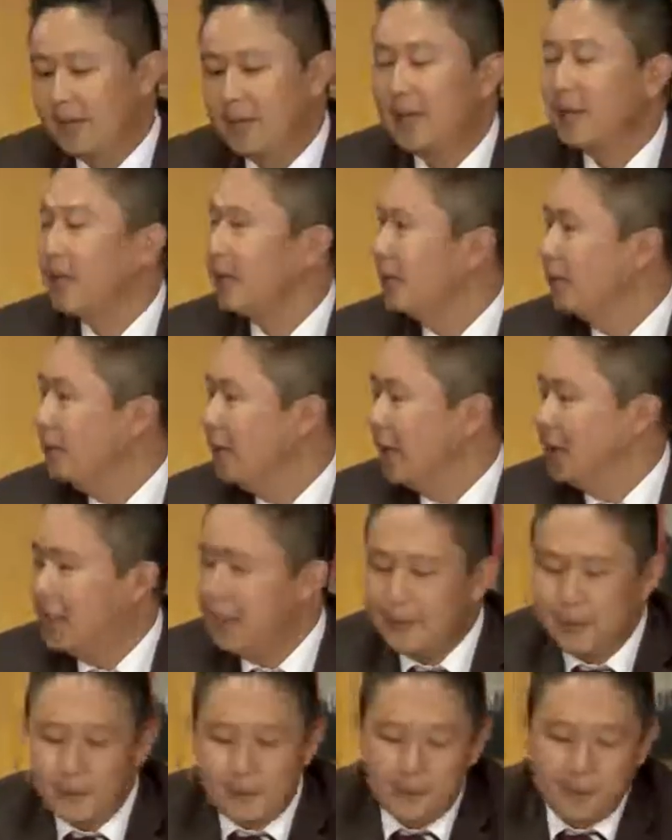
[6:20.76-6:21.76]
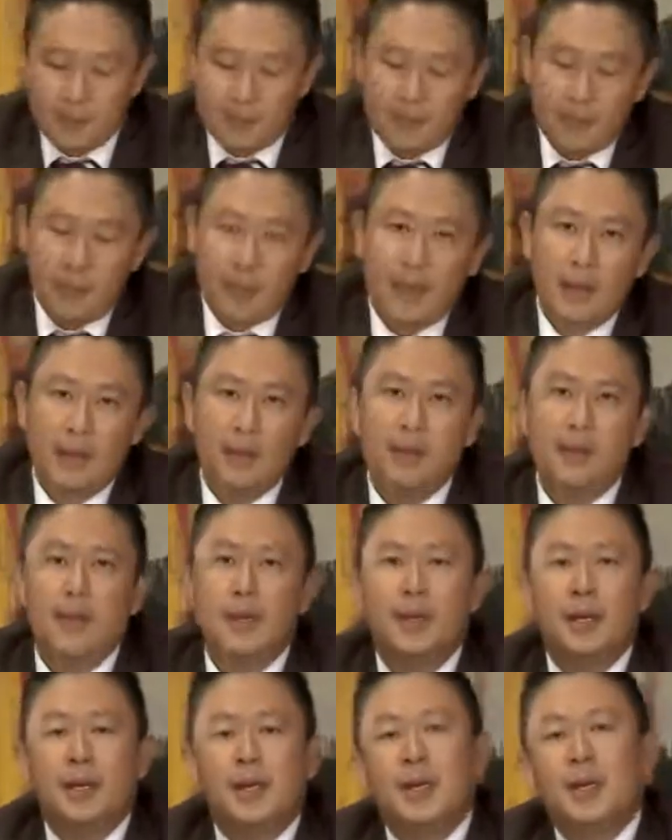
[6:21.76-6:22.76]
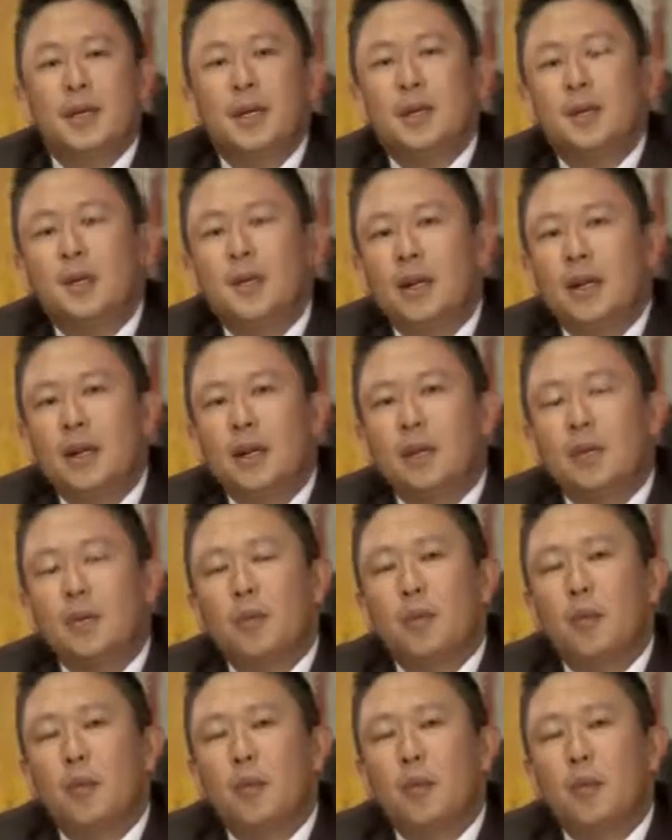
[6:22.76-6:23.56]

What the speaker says: Thank you, Ben. Well,